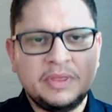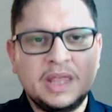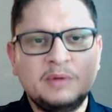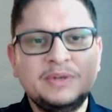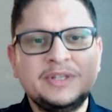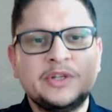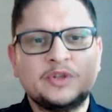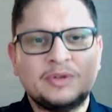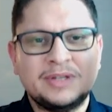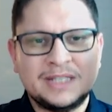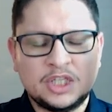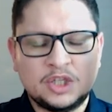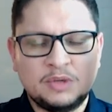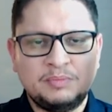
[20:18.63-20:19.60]
there is a
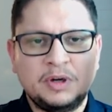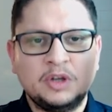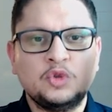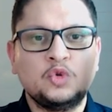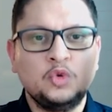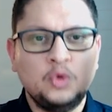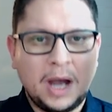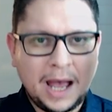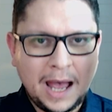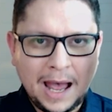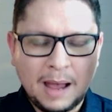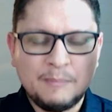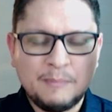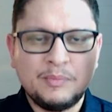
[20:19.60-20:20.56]
transition period to
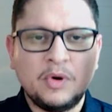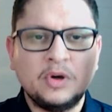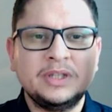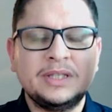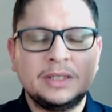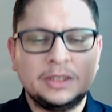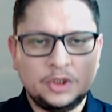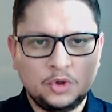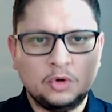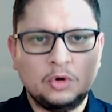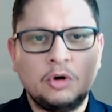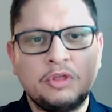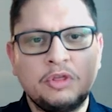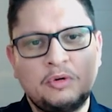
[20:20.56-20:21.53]
appoint
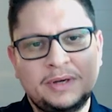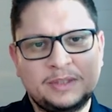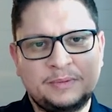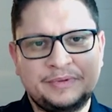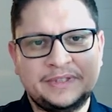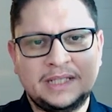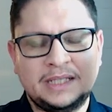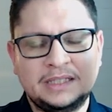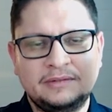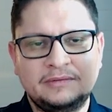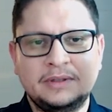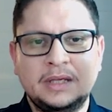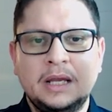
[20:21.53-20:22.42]
your authorized representative.